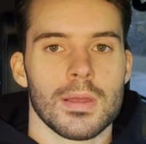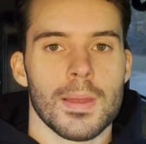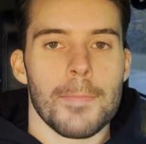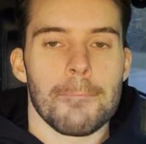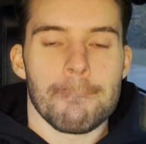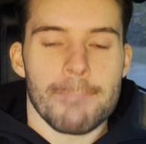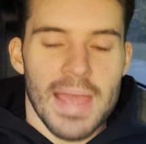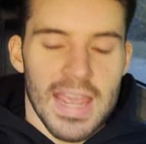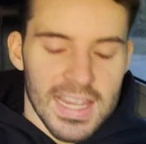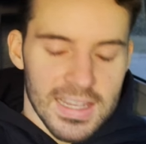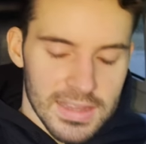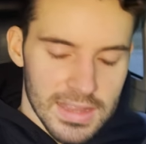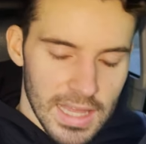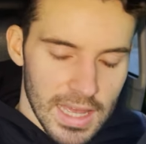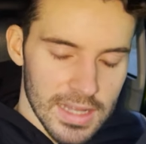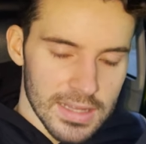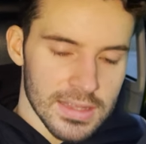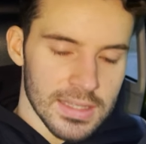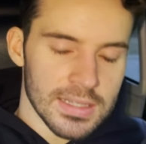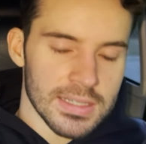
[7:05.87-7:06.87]
Make
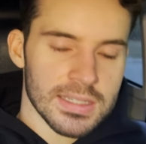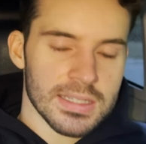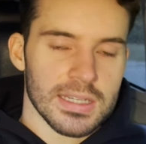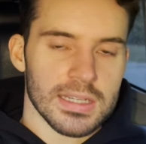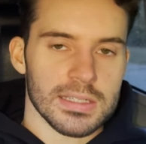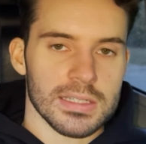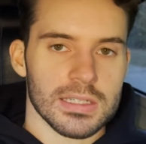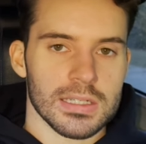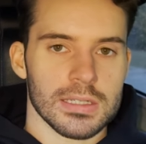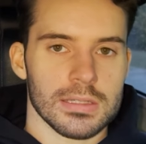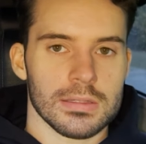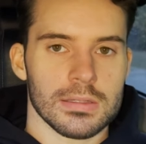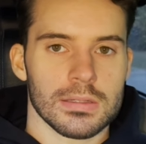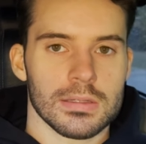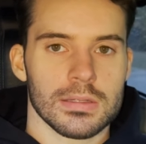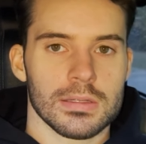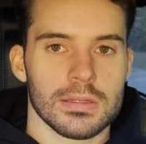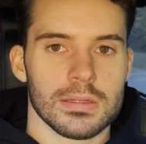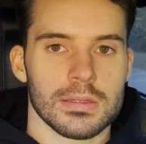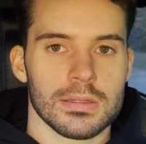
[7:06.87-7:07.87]
that decision.
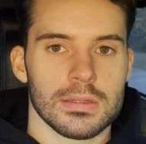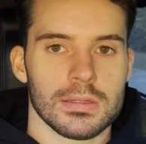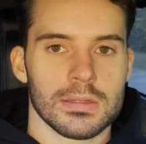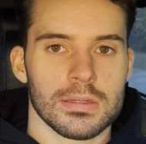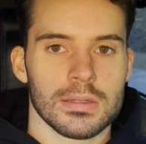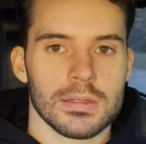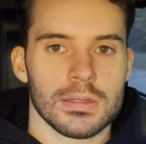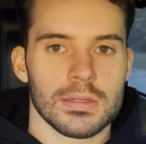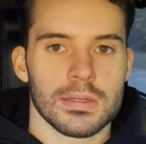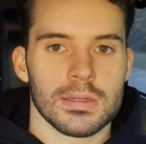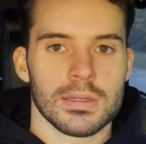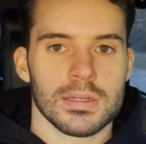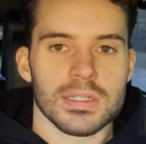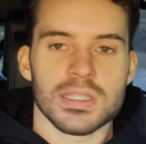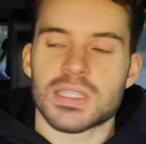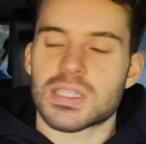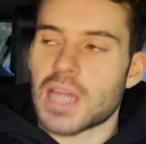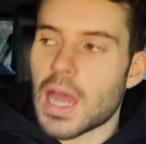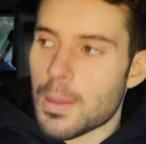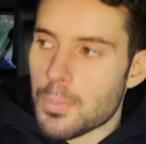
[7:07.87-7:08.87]

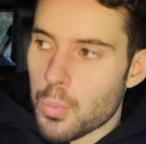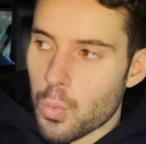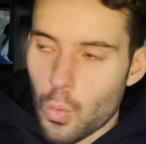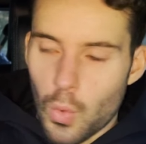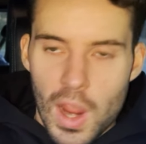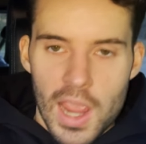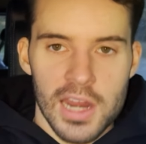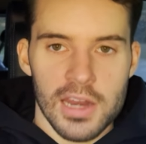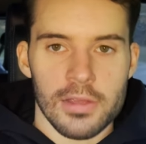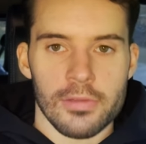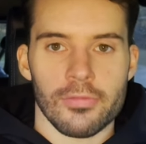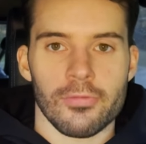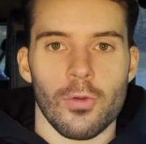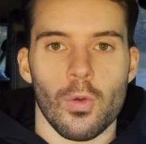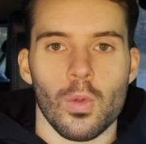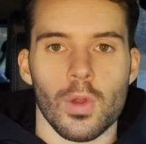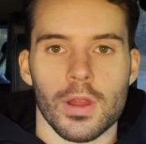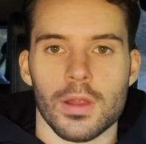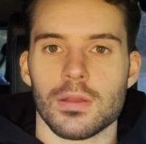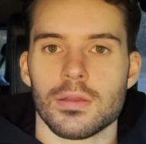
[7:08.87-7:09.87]
Stop waiting
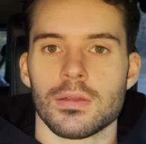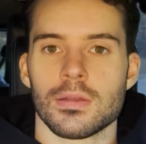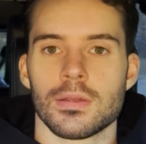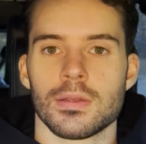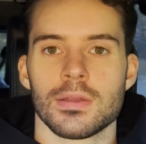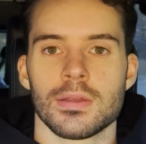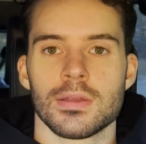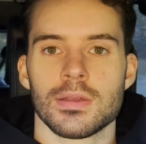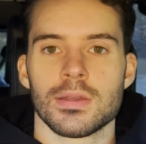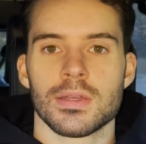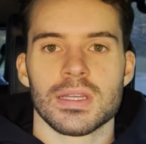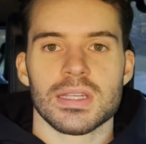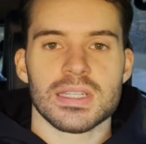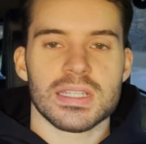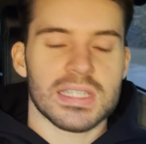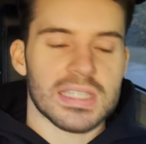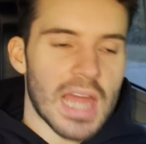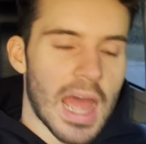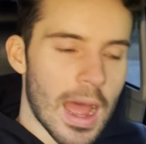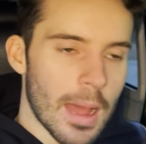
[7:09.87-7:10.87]
for it.
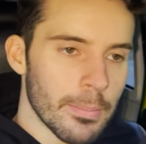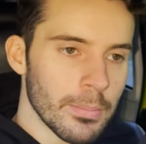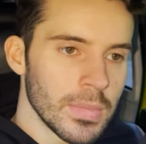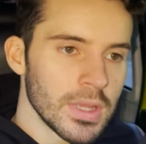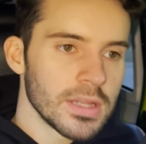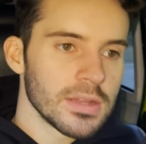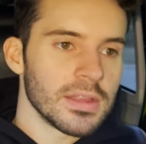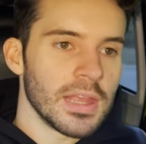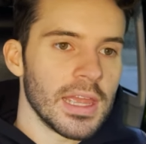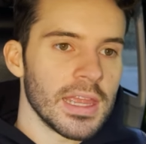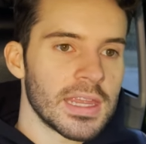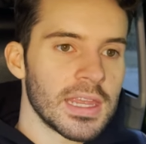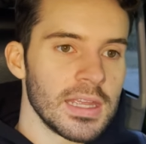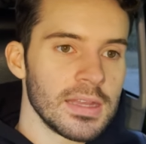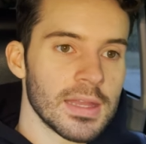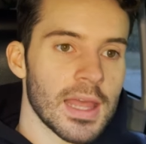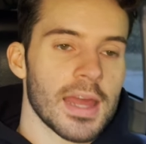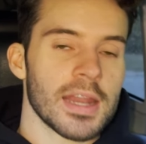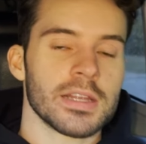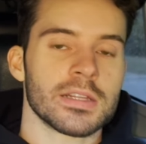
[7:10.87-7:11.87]
Stop thinking
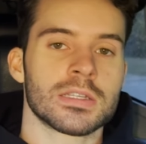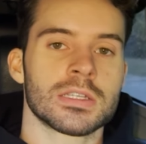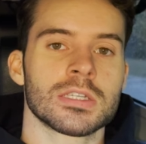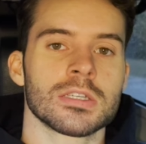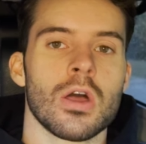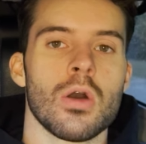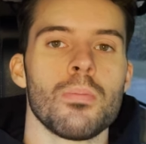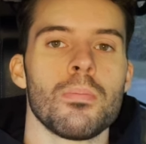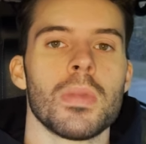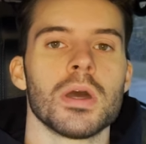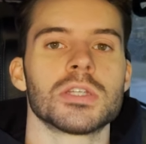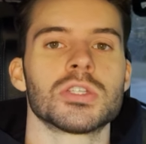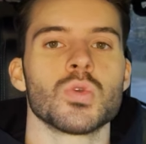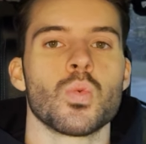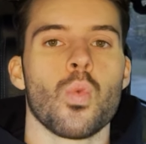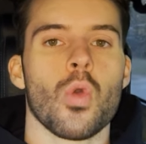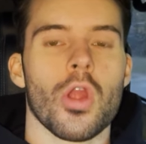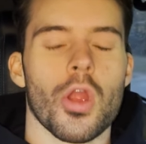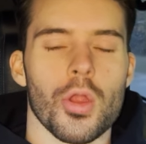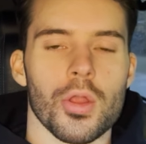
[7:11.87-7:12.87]
that it's so much
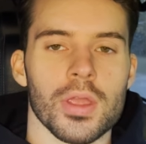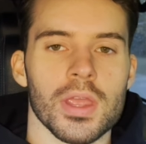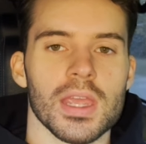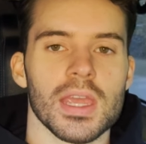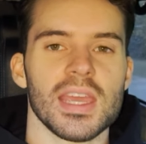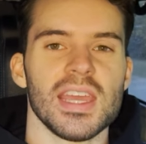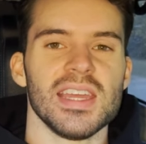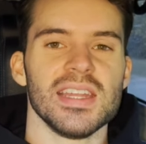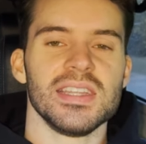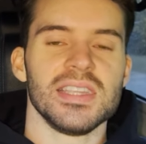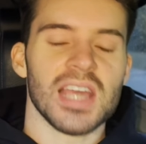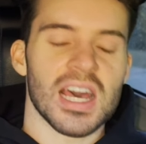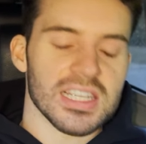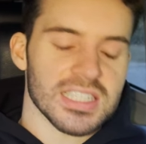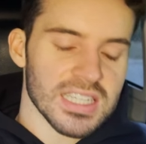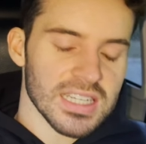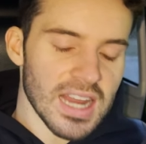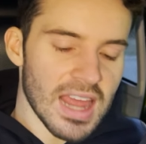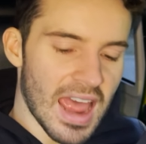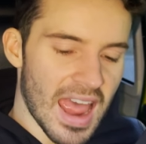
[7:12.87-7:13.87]
work. It
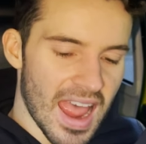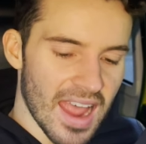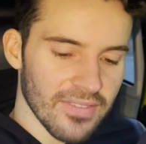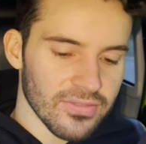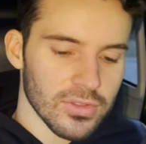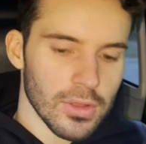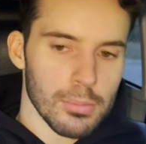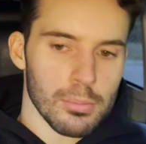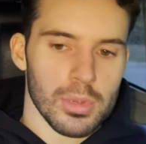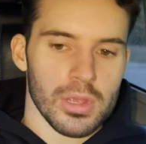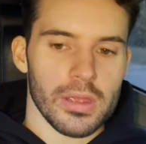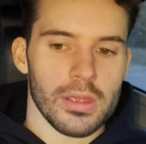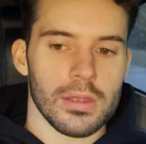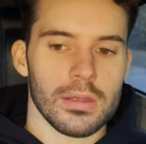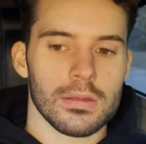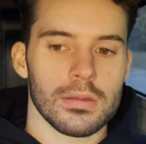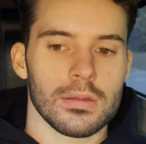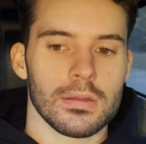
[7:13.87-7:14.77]
doesn't have to be.